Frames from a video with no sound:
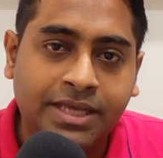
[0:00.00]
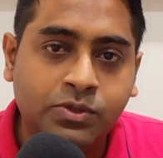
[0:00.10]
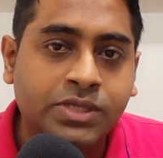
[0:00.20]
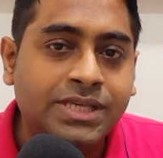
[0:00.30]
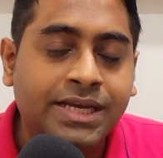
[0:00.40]
So
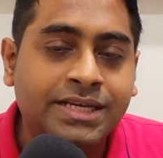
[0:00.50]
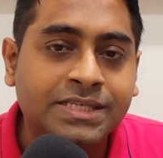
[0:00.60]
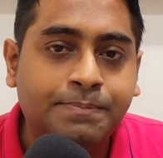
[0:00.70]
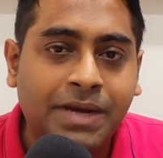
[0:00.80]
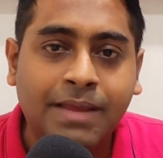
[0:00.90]
it is
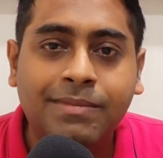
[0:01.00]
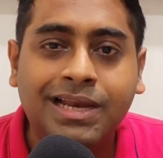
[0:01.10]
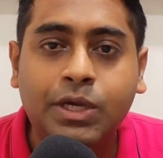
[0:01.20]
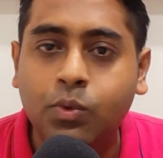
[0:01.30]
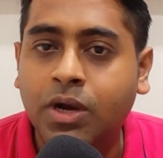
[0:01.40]

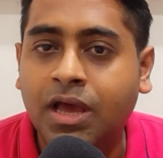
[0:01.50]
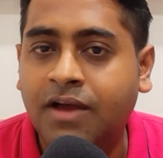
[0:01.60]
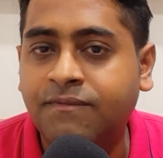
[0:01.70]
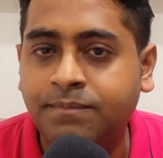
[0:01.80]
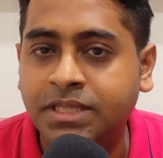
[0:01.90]
primarily
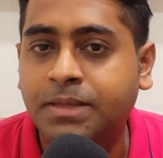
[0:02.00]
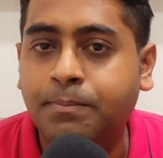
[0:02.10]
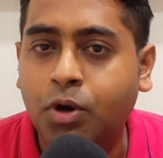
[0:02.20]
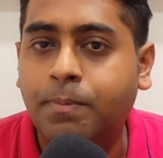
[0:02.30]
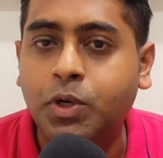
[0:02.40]
2.5 months,
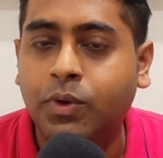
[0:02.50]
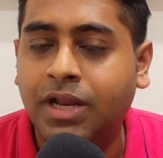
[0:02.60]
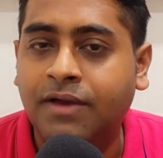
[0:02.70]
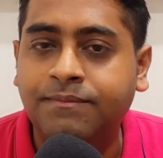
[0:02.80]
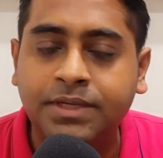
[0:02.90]
proper
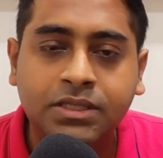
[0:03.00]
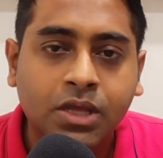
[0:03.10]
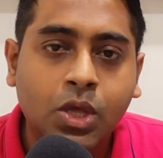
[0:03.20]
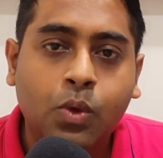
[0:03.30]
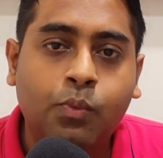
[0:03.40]
2.5 months,
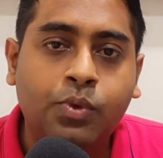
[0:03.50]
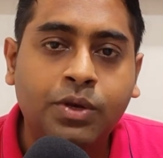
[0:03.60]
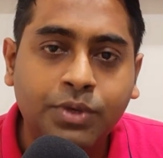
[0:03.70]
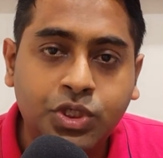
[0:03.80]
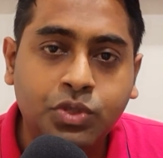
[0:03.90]
in
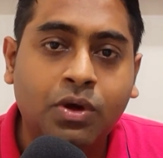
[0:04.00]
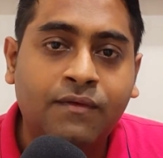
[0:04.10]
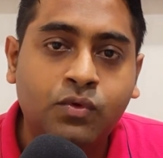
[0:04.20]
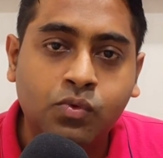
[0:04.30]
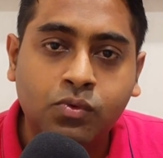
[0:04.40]
which you
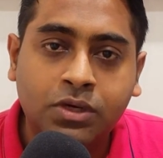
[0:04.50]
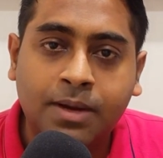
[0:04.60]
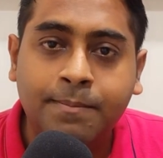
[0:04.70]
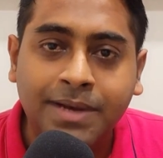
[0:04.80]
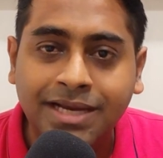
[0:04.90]
have to
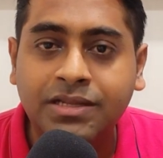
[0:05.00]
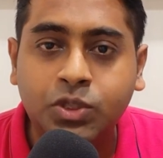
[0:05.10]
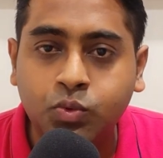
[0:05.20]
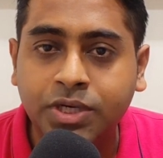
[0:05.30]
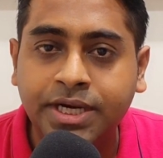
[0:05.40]
complete the
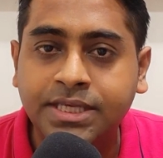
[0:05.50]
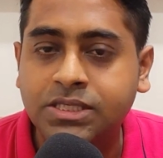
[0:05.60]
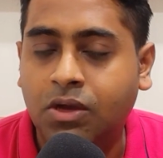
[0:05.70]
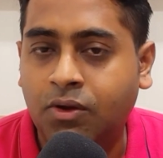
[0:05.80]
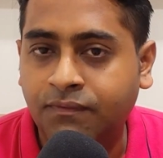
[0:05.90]
two readings
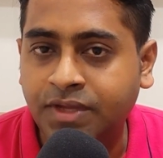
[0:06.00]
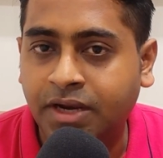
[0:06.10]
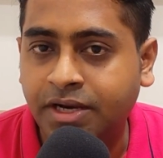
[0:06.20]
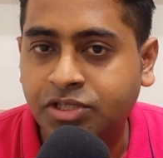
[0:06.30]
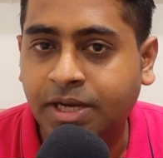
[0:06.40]
of the
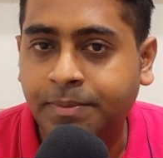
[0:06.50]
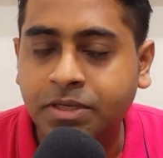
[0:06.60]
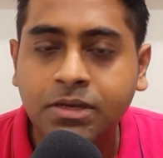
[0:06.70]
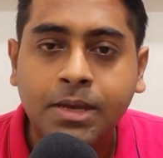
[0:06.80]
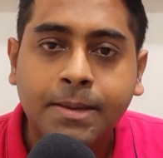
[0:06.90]
100
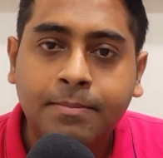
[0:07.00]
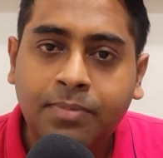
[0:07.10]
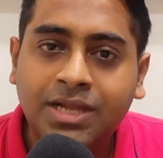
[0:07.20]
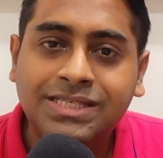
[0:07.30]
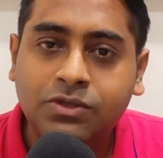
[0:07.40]
chapter
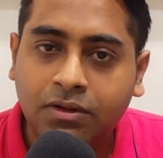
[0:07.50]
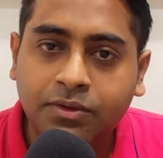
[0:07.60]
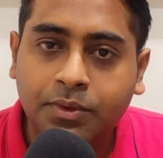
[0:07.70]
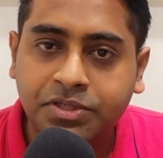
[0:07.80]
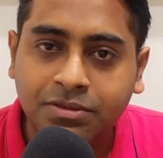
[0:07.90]
plus solve the
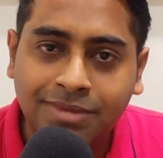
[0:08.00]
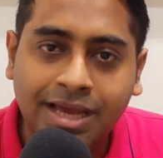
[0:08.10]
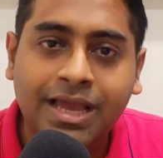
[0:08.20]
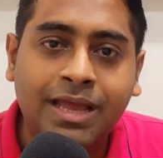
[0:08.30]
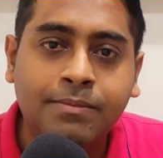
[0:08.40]
question
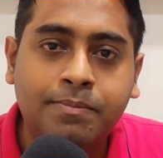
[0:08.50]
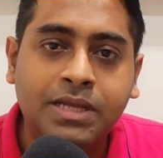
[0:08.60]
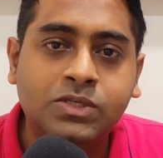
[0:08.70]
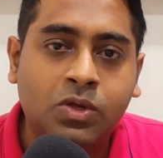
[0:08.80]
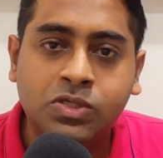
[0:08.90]
bank and
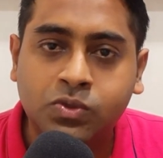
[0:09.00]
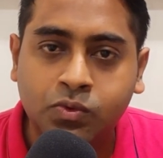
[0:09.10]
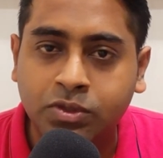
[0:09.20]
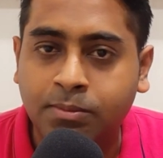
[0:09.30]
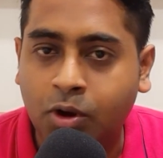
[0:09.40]
plus also do
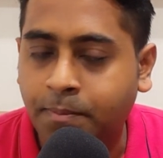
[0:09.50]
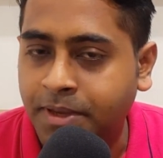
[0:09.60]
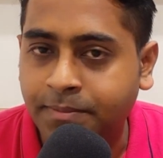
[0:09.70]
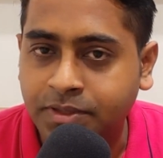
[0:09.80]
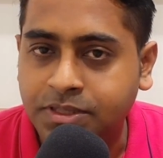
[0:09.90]
the mock
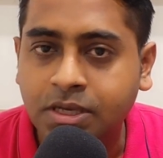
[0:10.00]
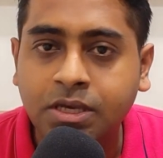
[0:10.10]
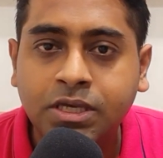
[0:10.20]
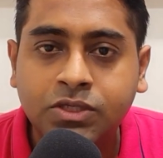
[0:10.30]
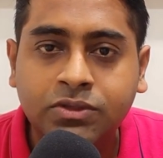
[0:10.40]
papers.
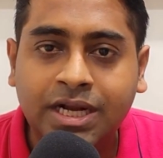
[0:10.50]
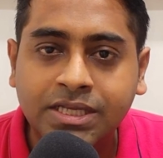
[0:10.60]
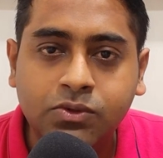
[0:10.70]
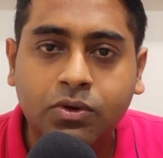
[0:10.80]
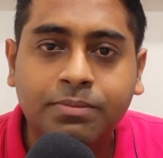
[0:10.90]
So that is
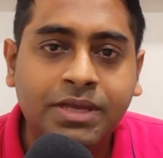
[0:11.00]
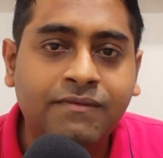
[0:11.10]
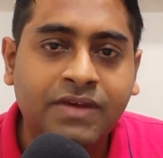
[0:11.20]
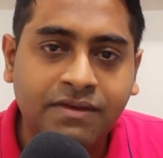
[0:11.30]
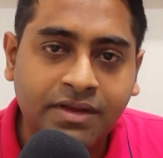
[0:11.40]
going to be
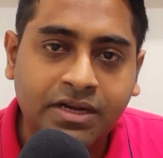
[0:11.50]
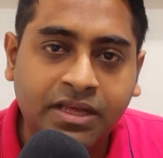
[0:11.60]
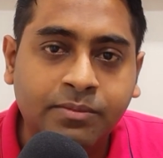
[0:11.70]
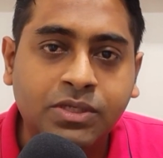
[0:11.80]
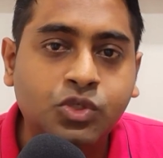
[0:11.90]
very, very
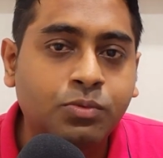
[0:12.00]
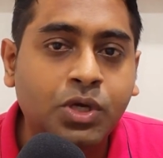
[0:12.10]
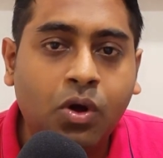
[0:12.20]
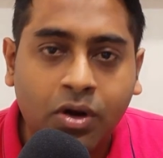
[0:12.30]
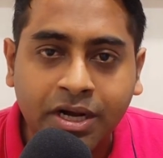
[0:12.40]
time
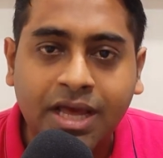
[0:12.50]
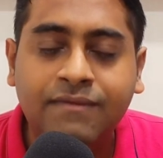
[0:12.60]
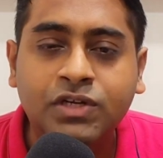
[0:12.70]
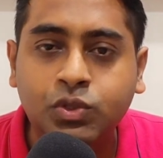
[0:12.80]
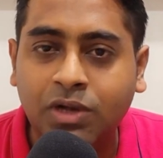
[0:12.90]
consuming. On an
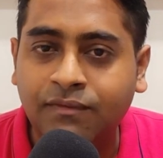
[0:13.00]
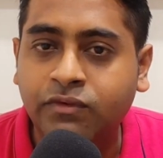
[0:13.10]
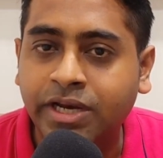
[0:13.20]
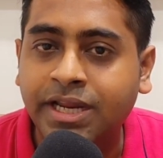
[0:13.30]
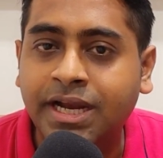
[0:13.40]
average, you'll have to
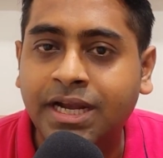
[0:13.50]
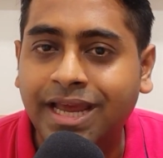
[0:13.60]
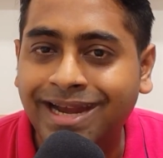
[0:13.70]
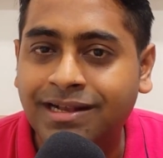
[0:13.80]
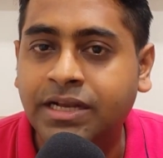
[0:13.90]

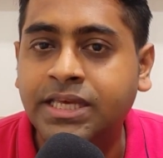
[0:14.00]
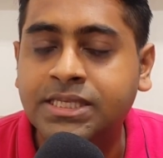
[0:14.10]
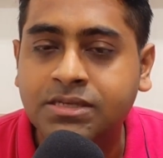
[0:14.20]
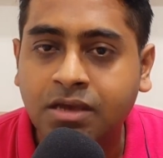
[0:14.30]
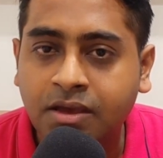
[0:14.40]
dedicate at
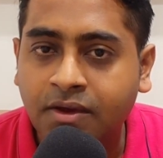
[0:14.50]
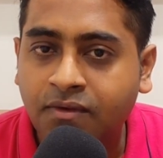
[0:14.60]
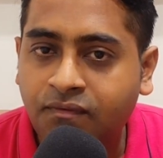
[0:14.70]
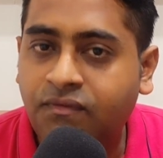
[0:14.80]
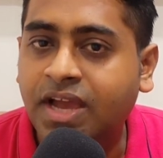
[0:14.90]
least
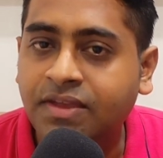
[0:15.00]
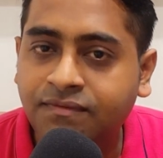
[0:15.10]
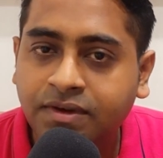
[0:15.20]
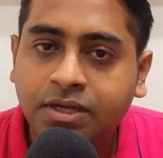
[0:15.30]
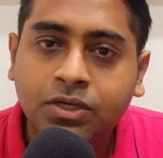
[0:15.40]

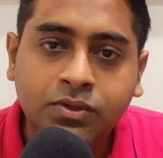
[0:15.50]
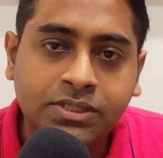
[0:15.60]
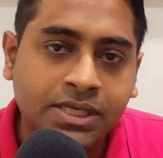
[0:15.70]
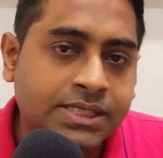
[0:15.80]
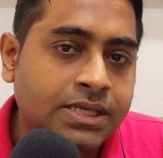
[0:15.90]
5 to
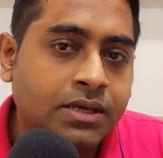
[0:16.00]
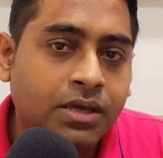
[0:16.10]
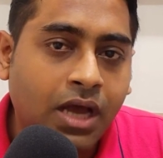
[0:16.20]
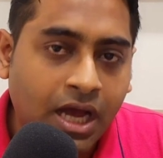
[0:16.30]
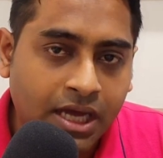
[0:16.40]
6
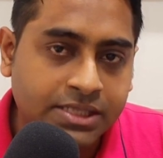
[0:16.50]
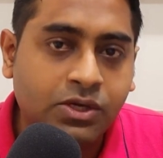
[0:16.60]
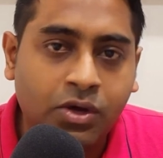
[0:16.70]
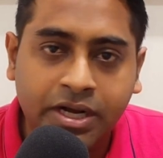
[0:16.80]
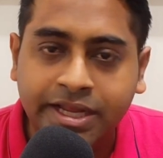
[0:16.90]
hours
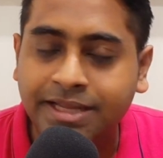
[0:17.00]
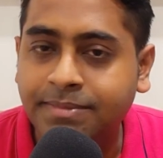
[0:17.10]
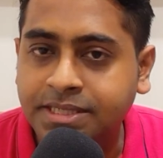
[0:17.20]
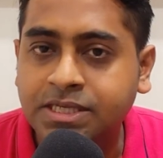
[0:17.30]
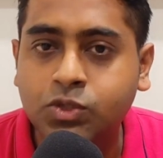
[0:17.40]
on a daily
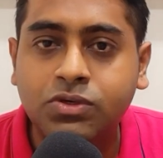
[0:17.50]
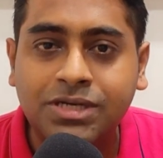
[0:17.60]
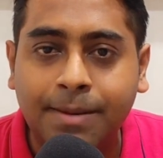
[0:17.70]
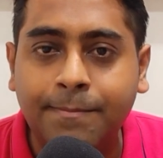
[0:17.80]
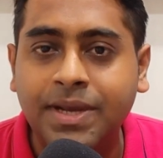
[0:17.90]
basis to
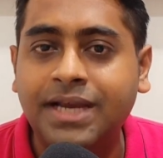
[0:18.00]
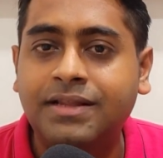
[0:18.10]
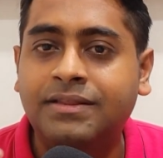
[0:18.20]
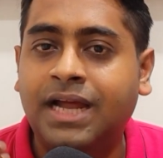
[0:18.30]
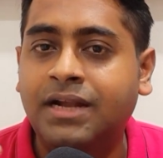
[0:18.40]

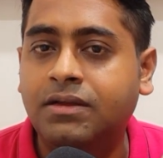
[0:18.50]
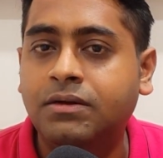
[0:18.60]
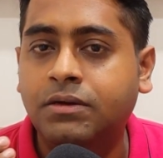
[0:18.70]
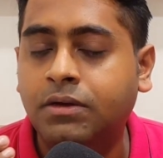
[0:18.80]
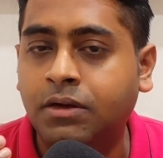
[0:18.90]
complete that
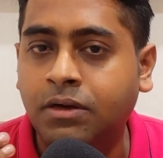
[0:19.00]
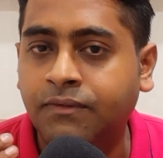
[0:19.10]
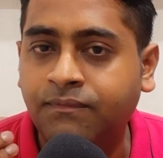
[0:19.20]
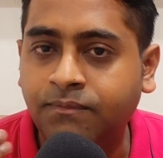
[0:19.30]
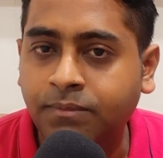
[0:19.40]

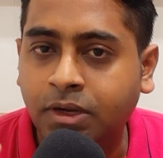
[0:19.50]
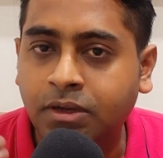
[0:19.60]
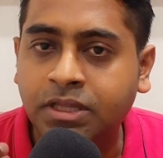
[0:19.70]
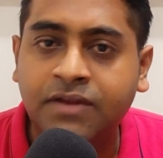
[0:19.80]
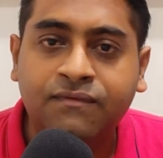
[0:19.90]

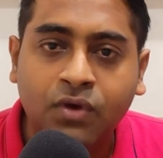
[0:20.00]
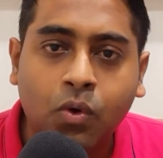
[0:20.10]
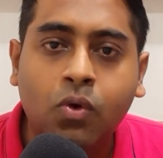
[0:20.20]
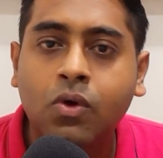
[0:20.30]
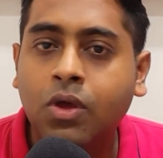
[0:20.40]
that
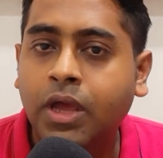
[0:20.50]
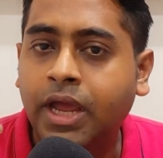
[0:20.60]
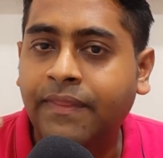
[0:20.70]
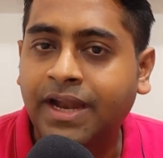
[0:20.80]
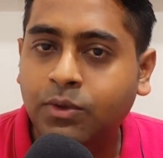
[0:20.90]
flow
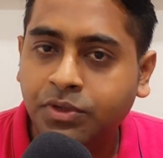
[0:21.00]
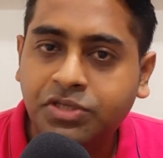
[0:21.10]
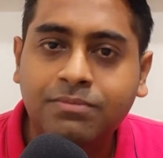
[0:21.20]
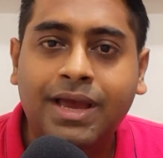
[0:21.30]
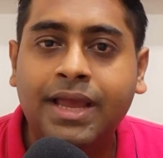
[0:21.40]
and that
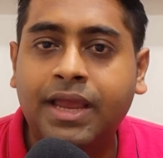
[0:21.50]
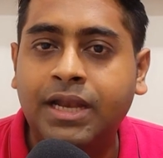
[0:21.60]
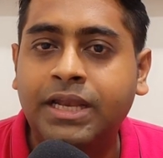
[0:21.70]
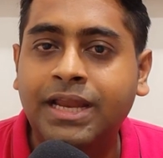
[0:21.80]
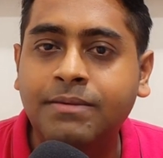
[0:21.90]
question bank,
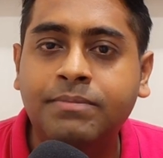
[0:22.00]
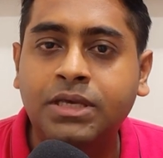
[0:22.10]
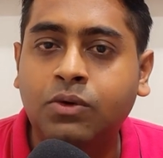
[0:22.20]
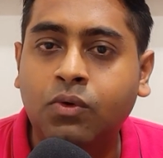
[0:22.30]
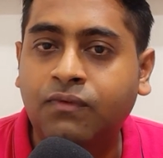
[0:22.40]
and then we
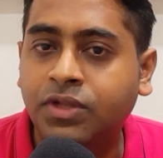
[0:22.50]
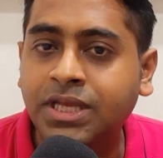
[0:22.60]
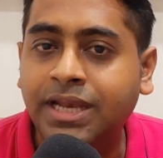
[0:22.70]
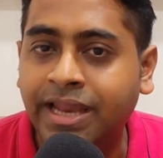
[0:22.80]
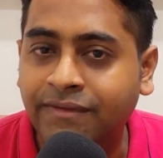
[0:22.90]
go for
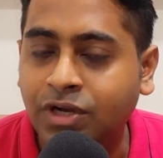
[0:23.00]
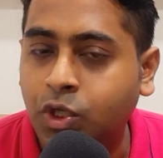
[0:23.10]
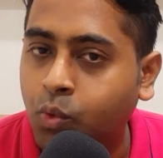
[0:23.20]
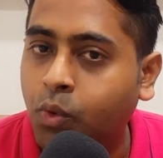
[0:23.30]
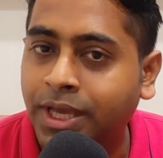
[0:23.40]
the level
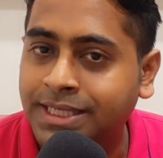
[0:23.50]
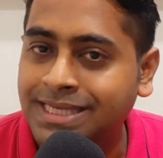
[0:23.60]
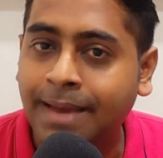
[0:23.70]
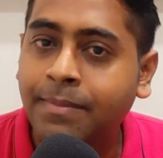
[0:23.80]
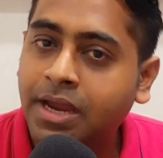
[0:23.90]
2
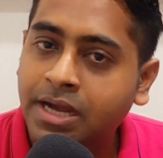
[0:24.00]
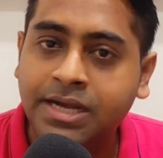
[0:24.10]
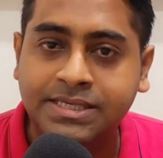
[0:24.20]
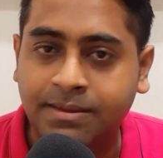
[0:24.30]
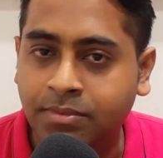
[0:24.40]
exam in
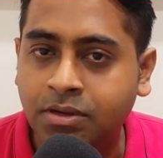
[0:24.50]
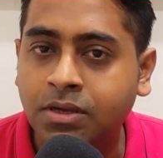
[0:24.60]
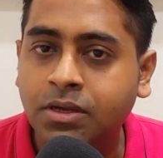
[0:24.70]
December.